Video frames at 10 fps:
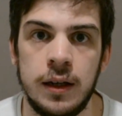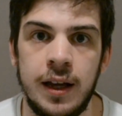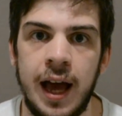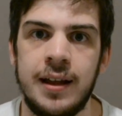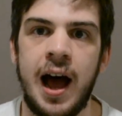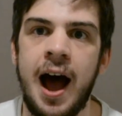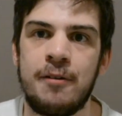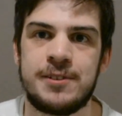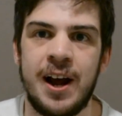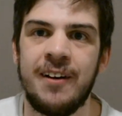
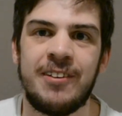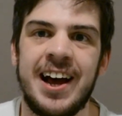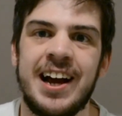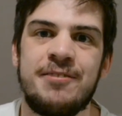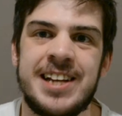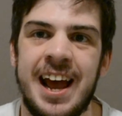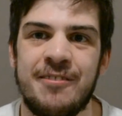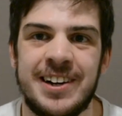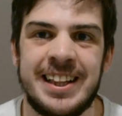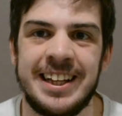Right after
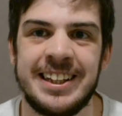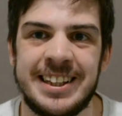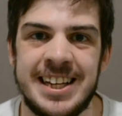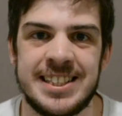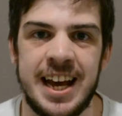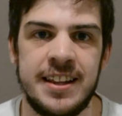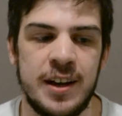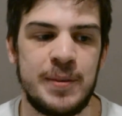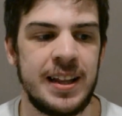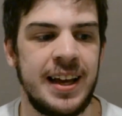everything that they say, they'll
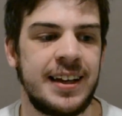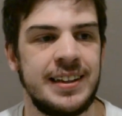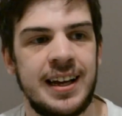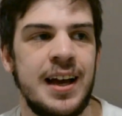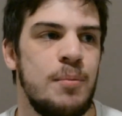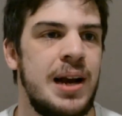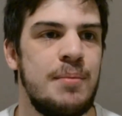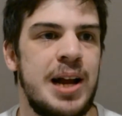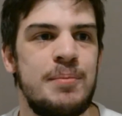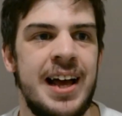be like blah
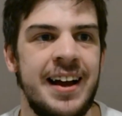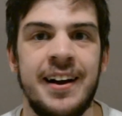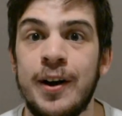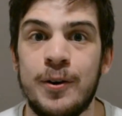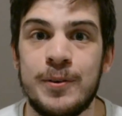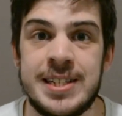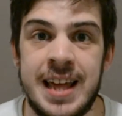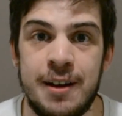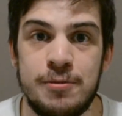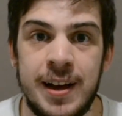blah blah. Was
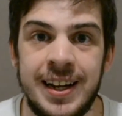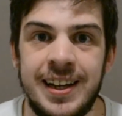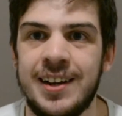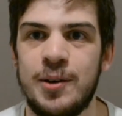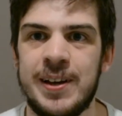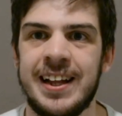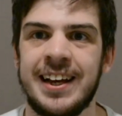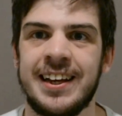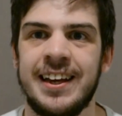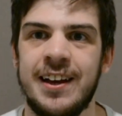that funny? And you'll be
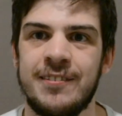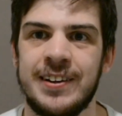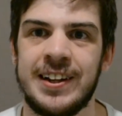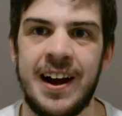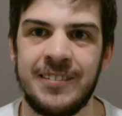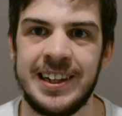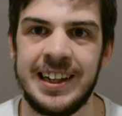like, well, I would